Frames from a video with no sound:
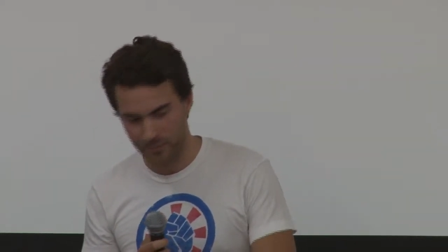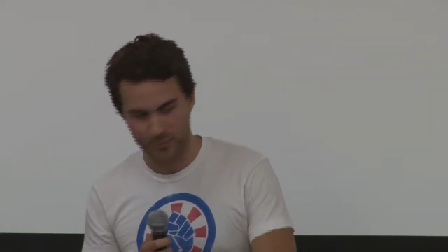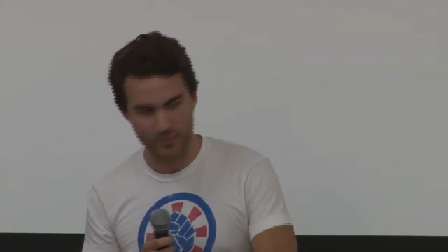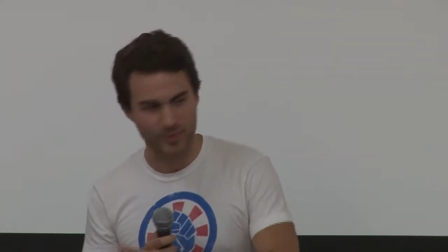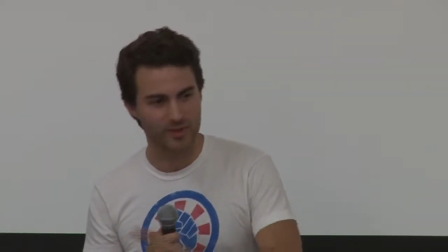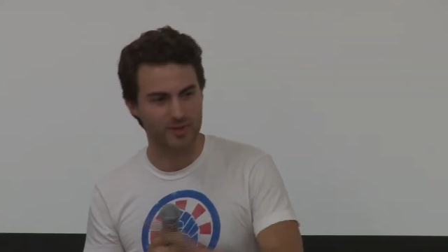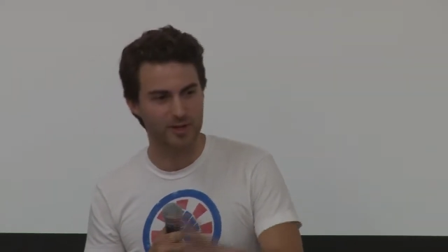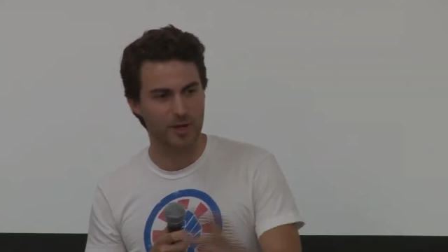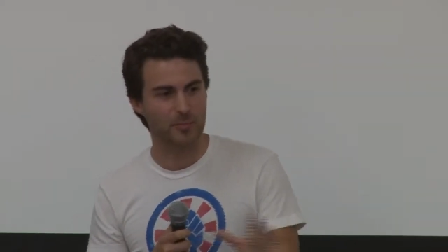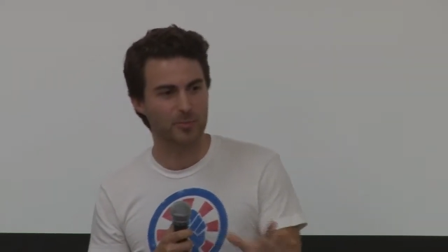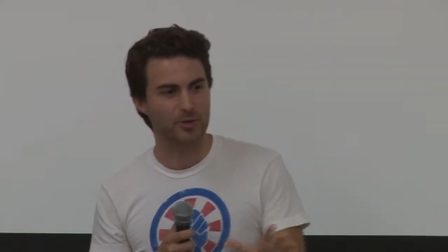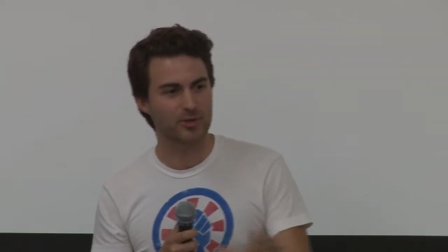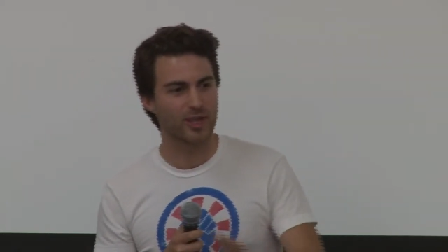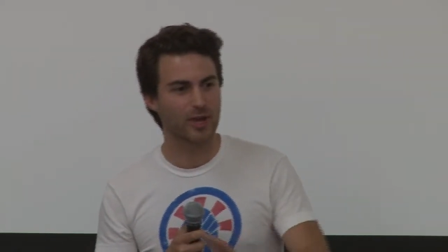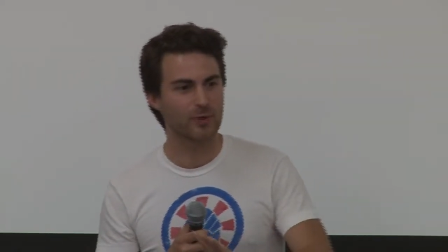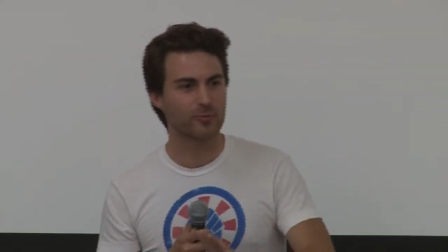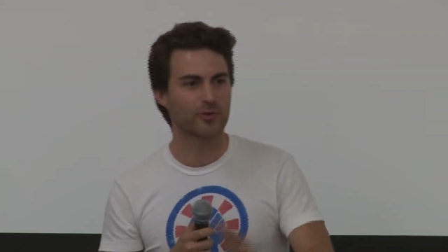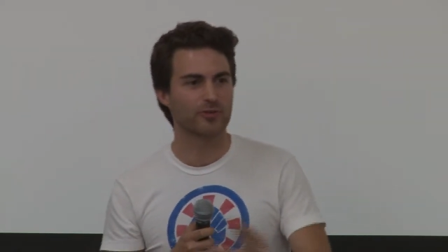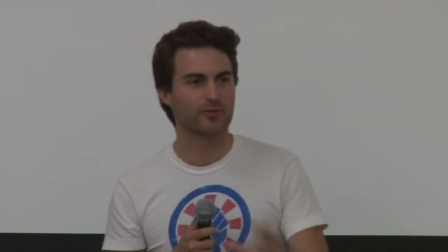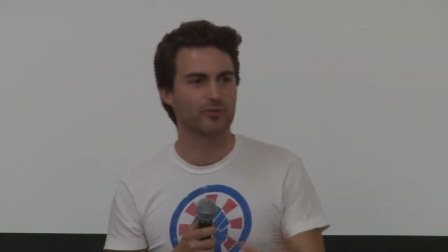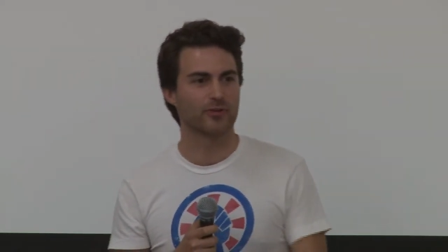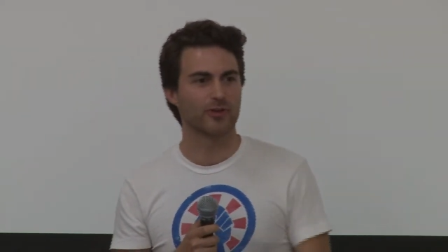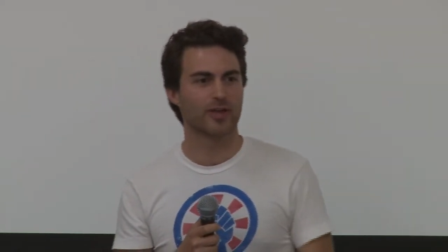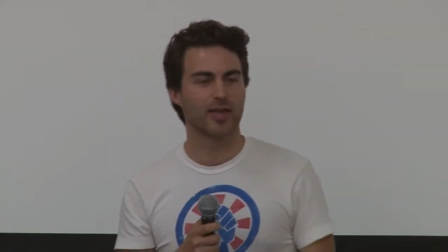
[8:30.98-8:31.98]
the number that
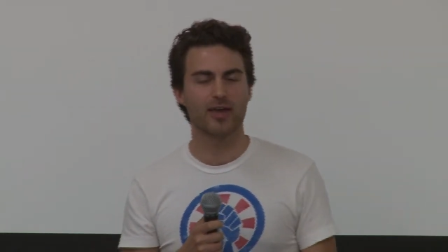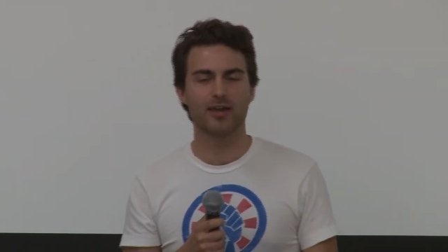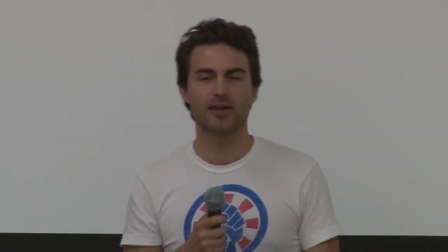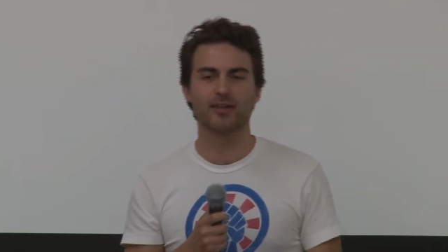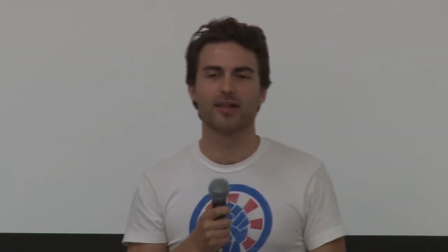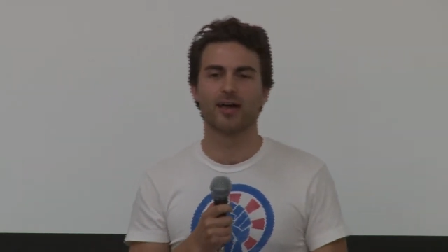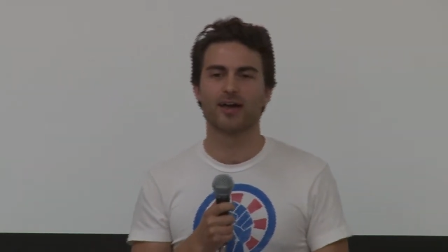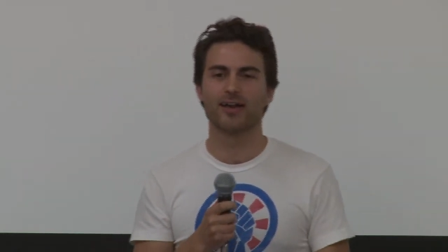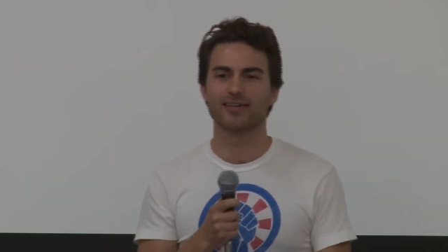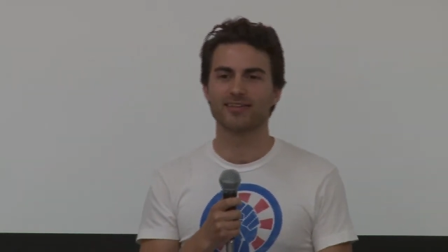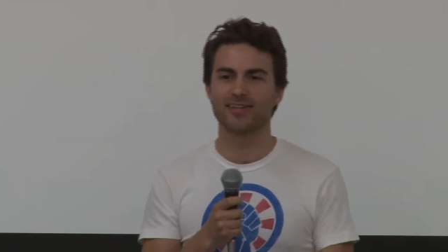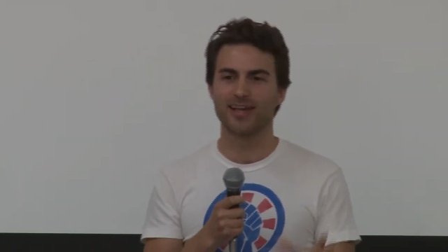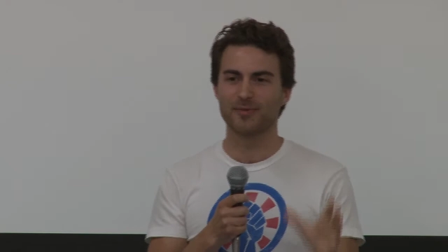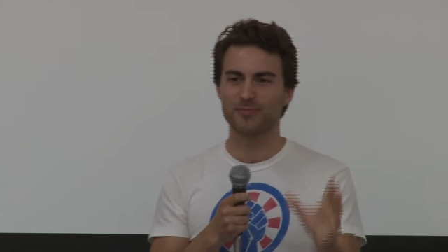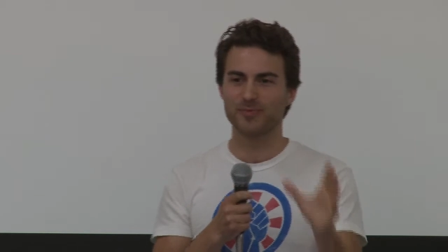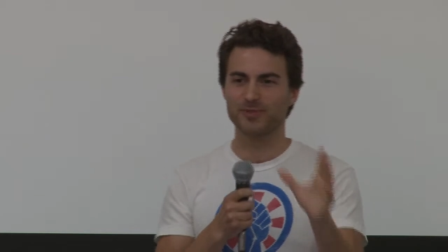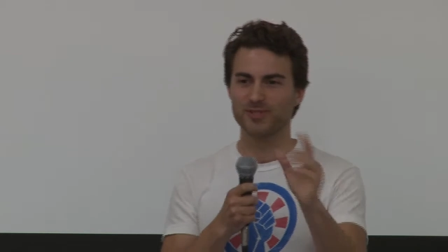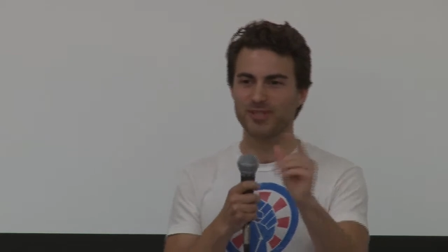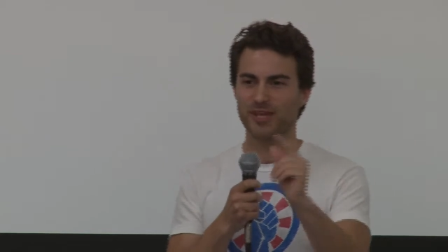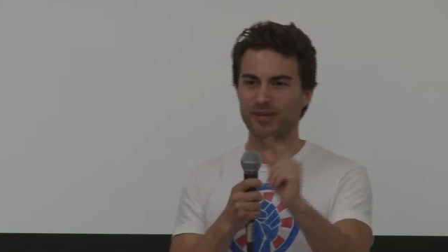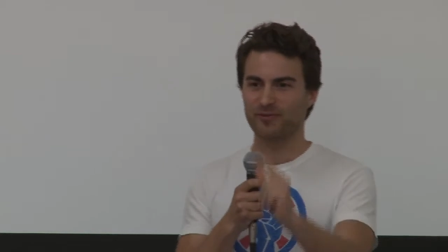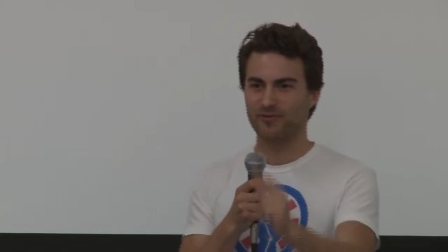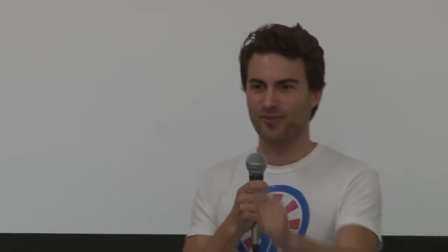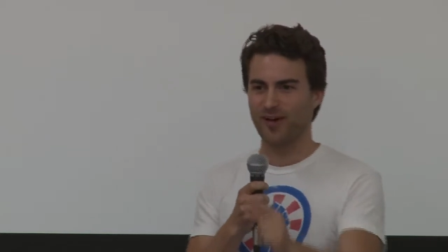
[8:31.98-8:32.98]
we forget a lot of times is
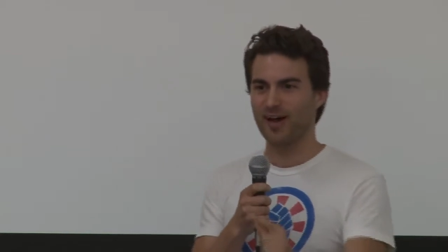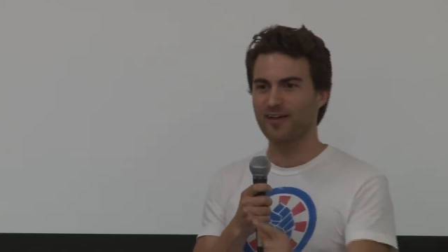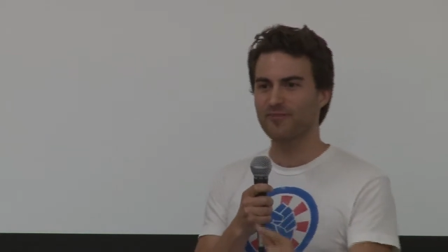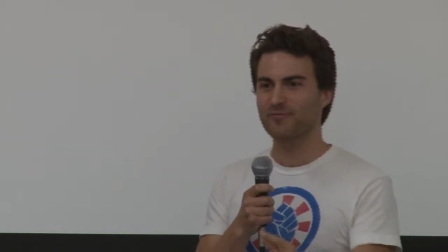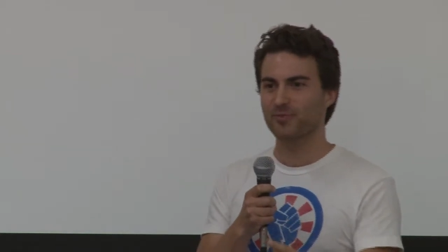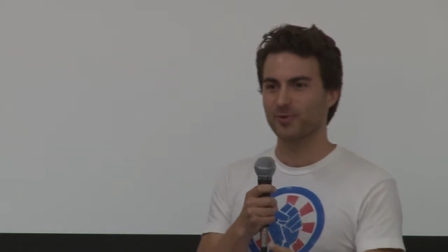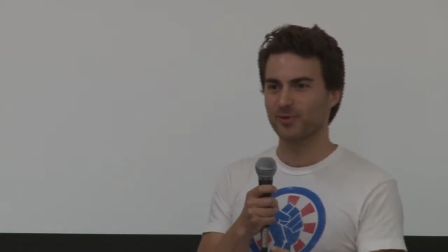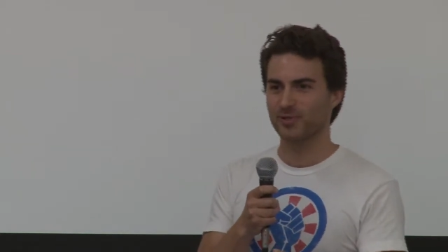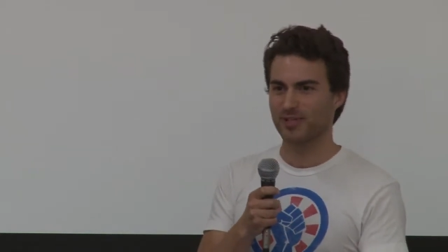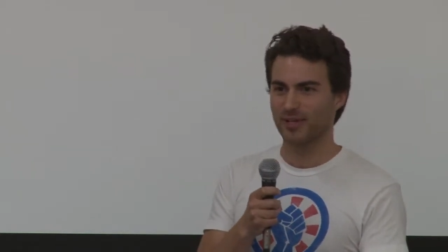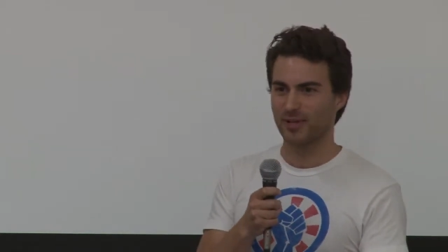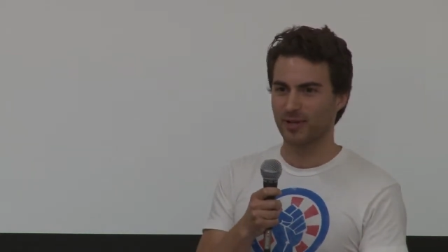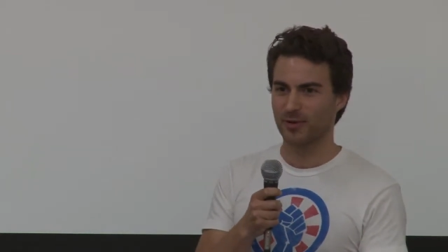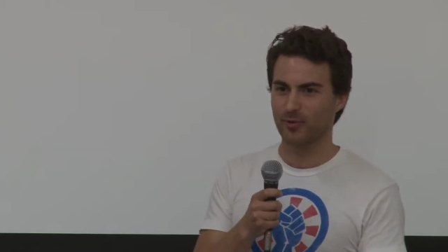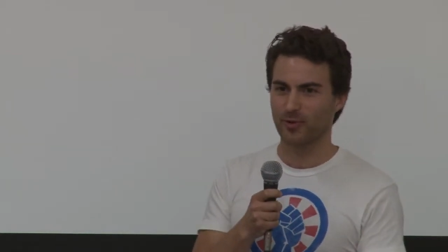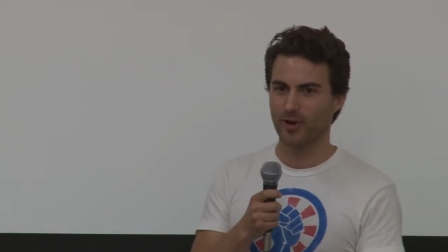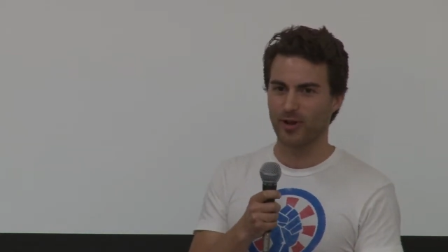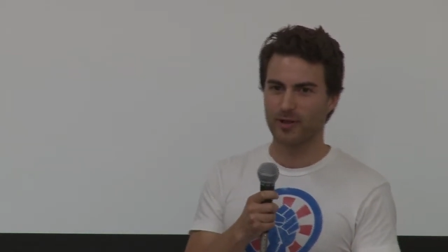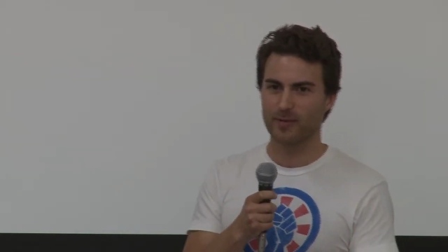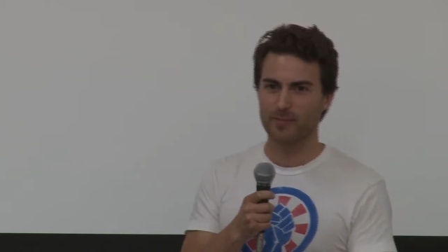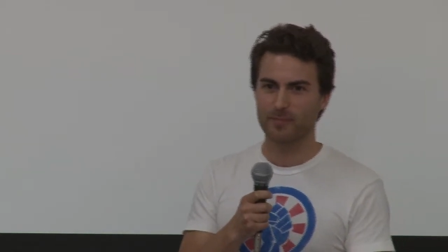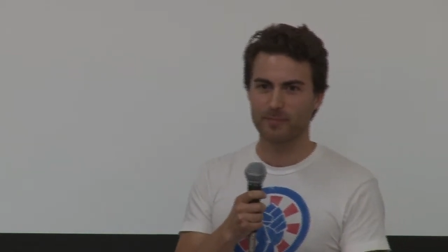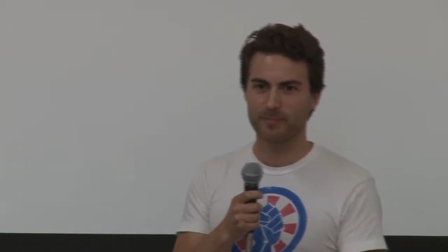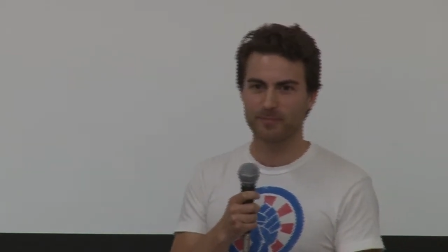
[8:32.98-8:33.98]
that 5%,
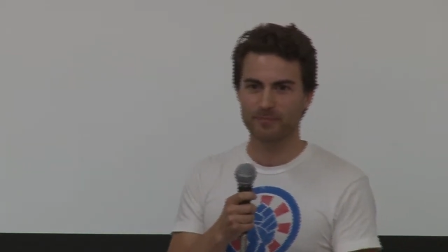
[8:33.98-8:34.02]
right?